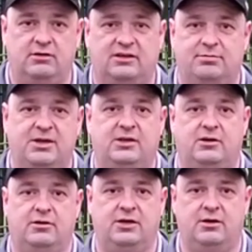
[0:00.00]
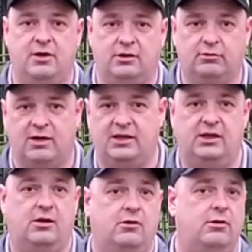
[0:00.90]
Let's make your year a great
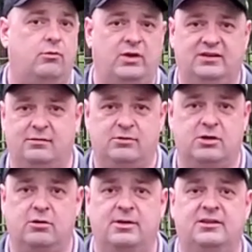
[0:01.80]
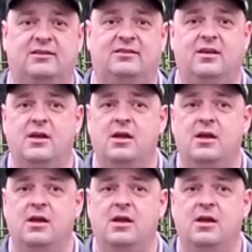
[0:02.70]
year and win some tournaments.